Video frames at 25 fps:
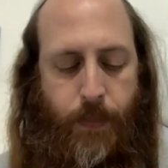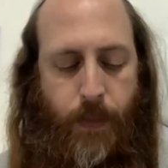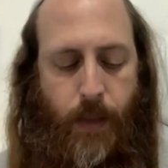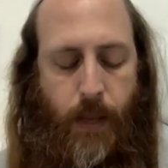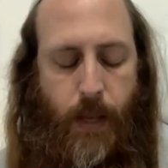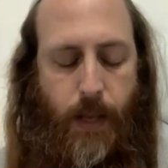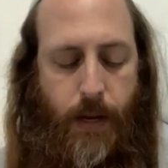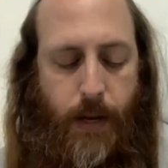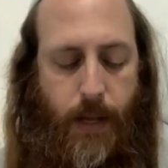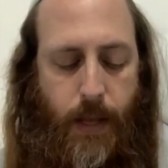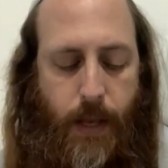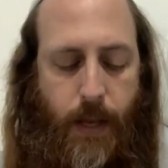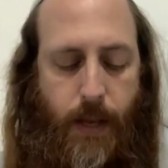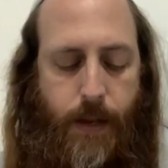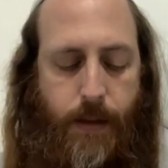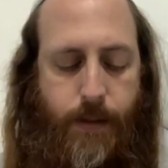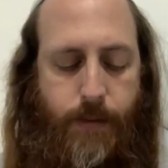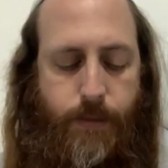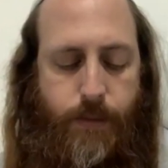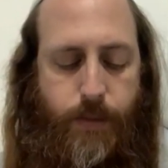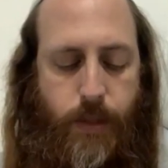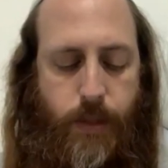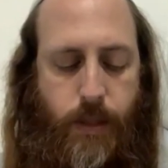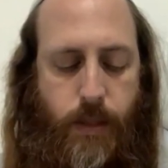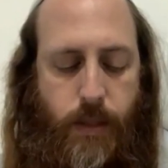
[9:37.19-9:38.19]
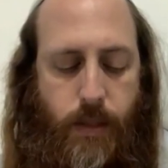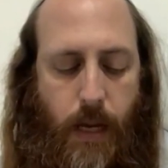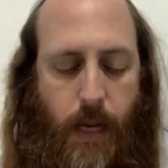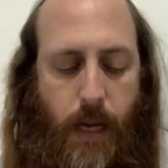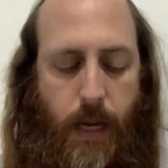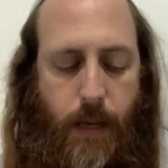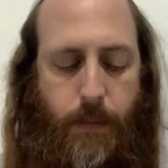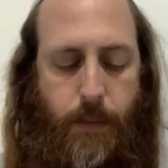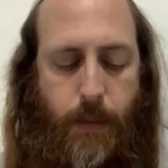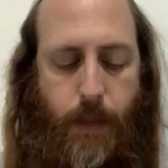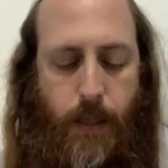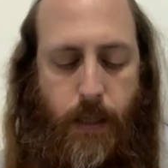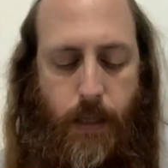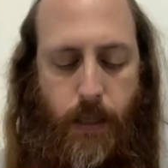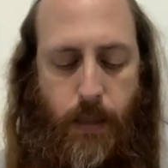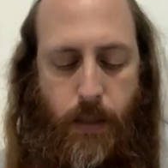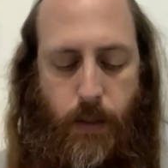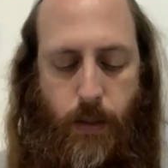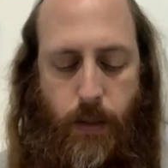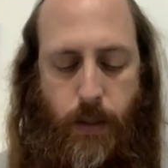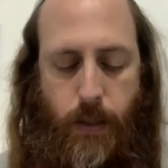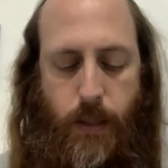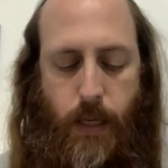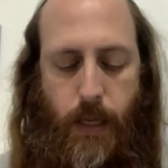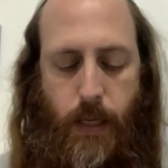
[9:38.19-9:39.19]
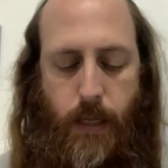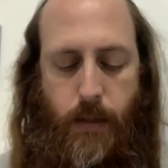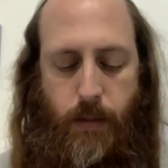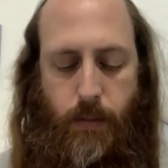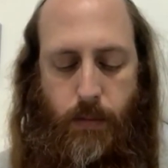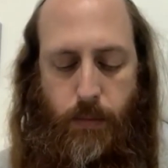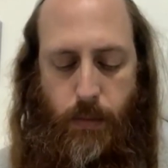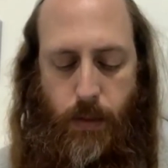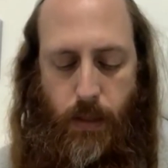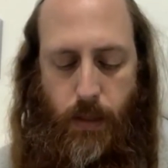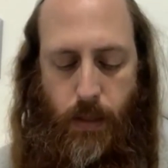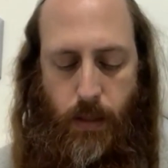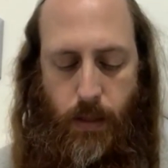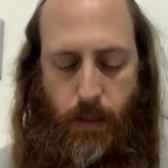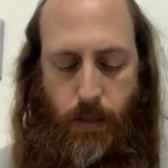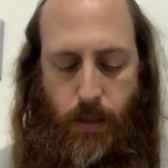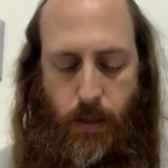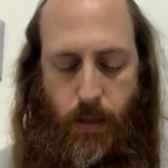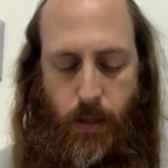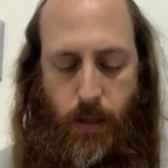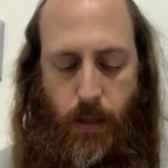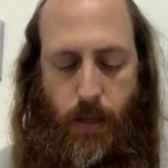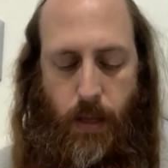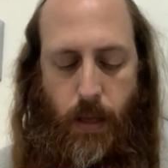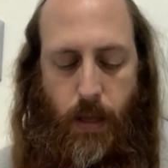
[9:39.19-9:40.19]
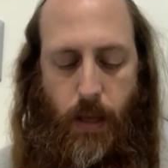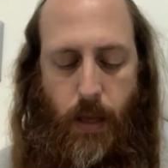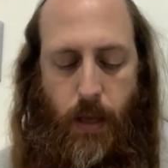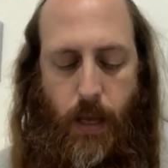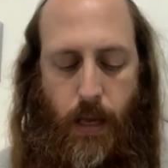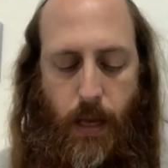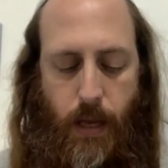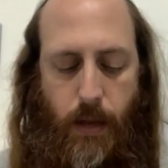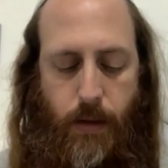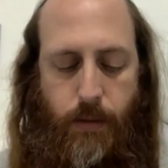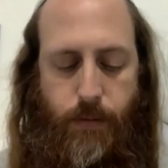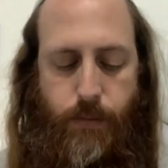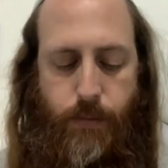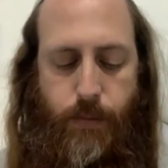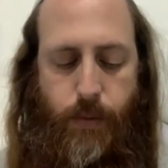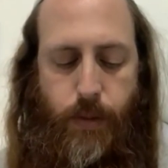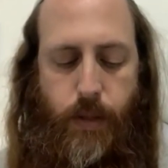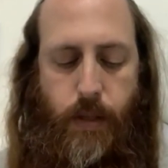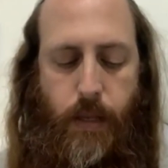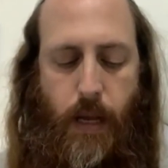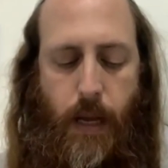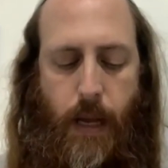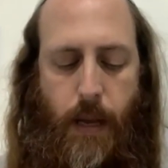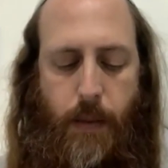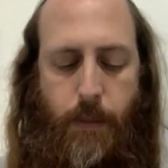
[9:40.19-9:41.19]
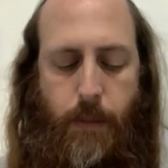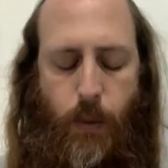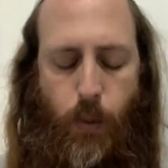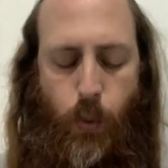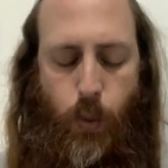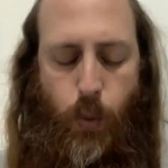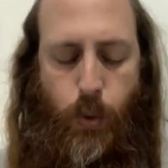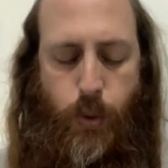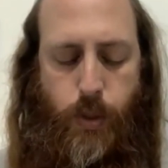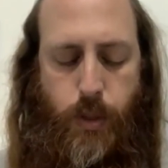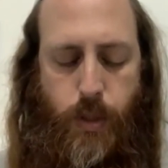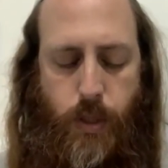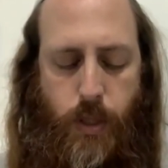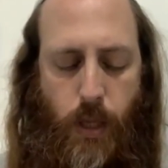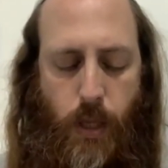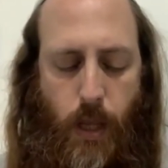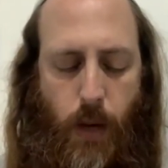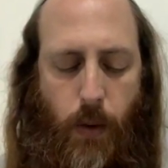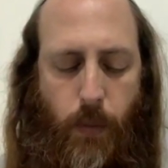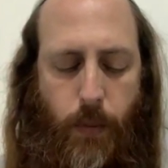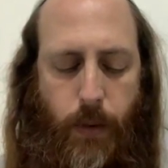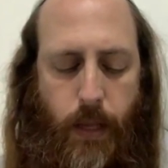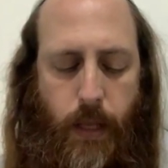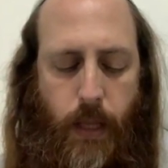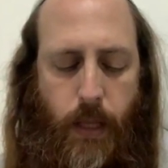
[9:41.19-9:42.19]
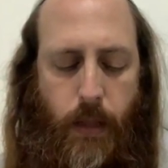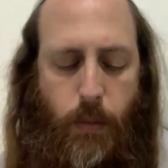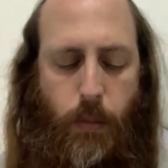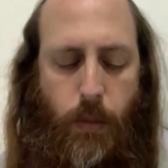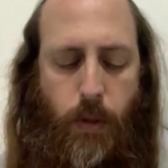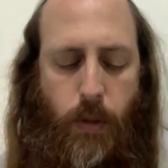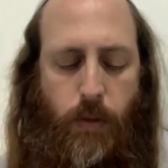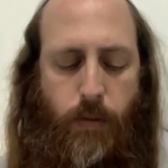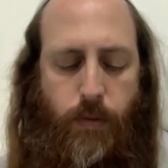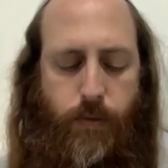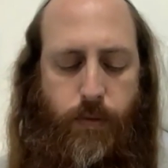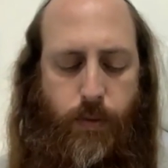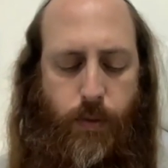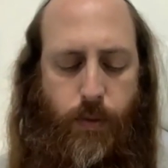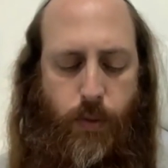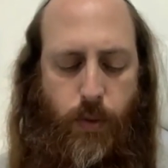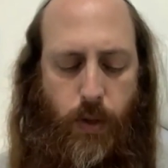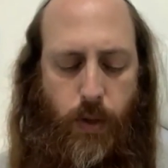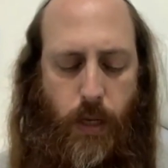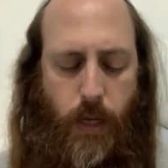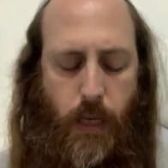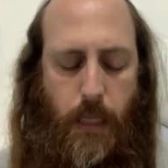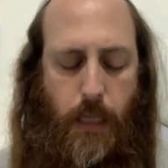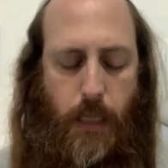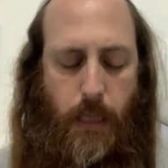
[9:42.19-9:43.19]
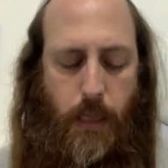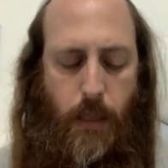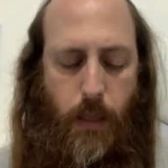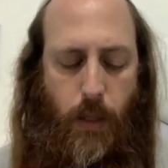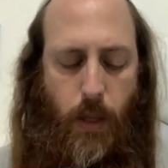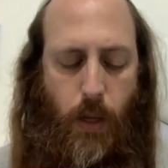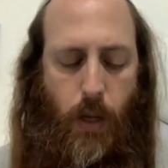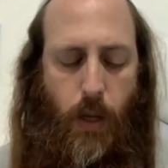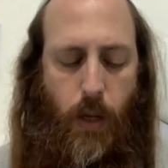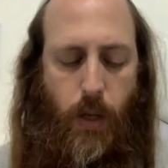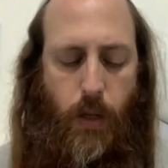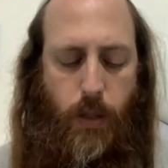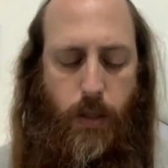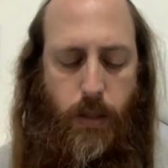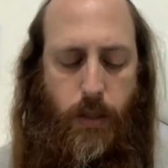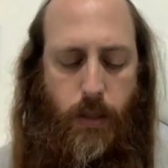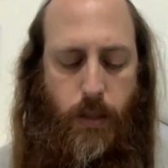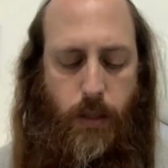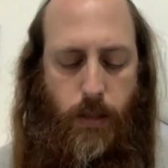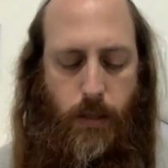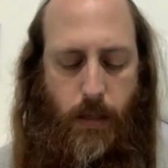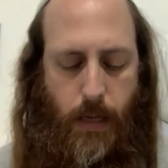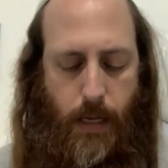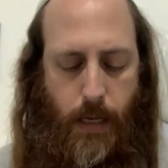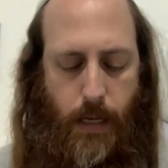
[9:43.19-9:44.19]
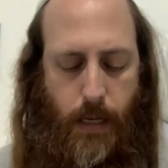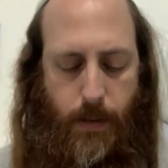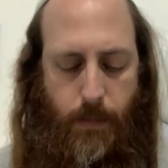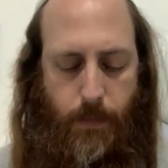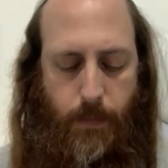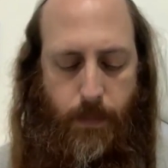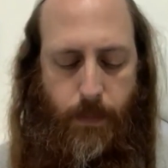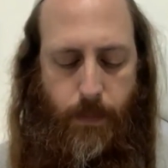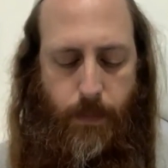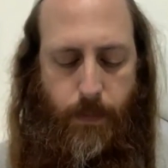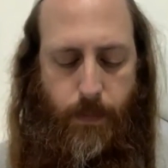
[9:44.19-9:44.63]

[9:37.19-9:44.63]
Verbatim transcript: And every time he looked at me, every time he was staring at me for a long time,